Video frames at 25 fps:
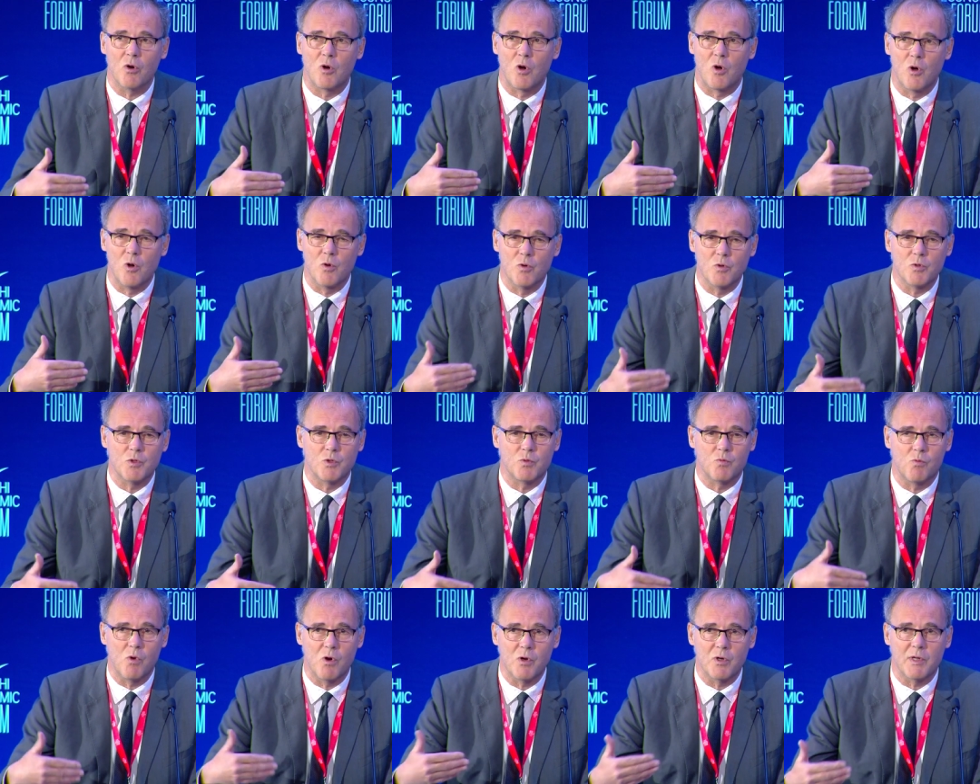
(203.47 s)

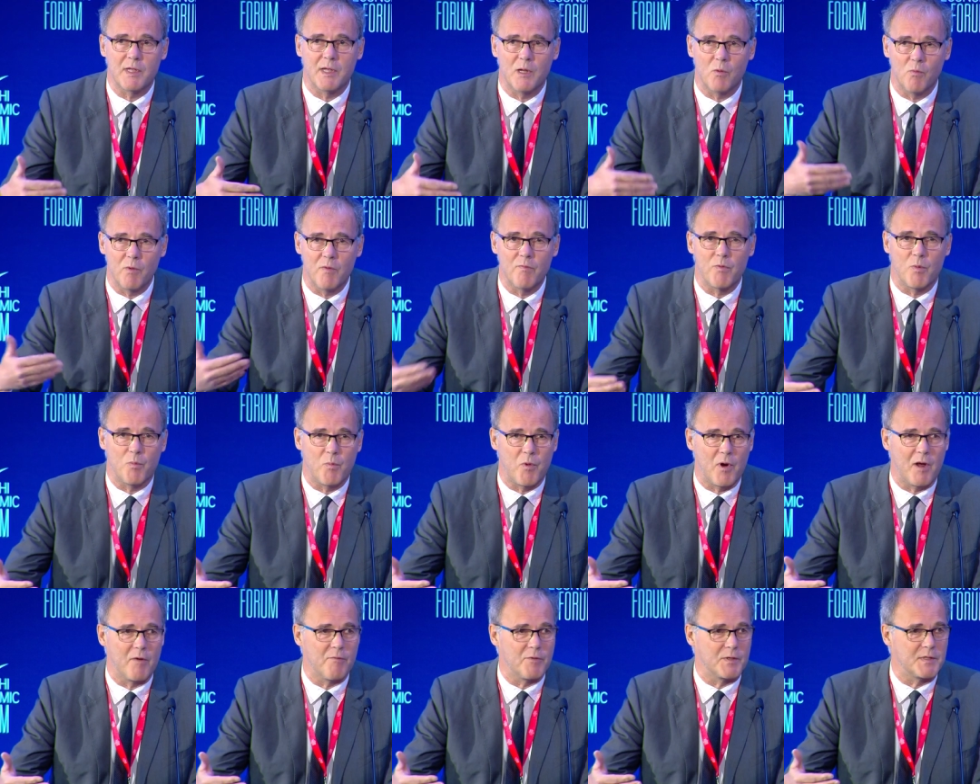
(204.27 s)
close working with the
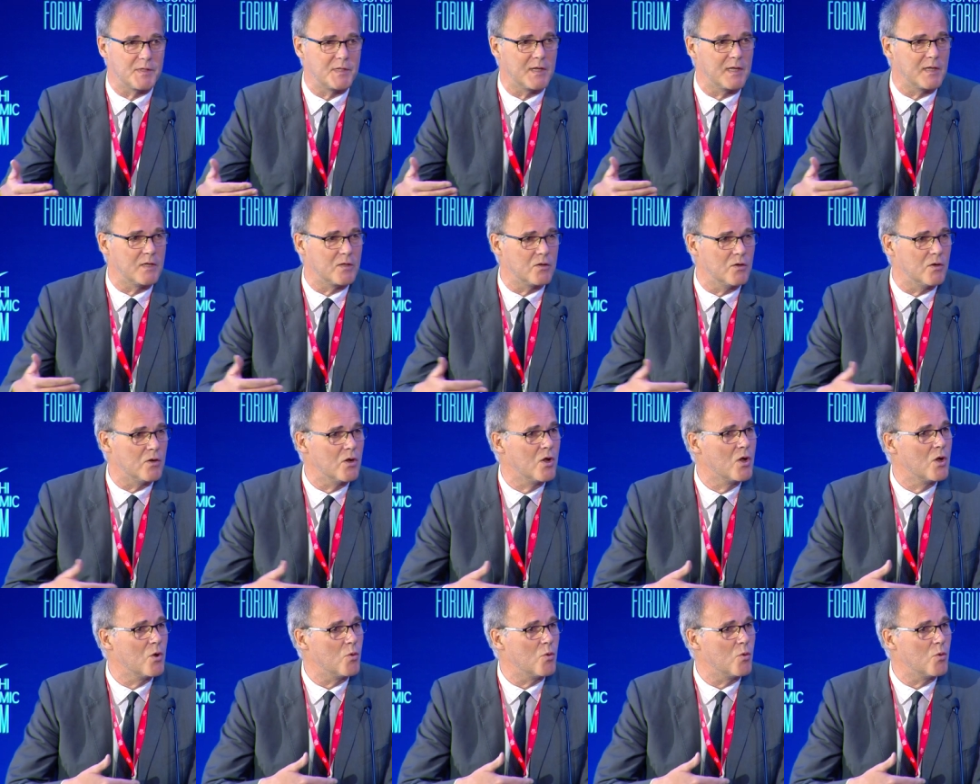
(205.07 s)
private sector,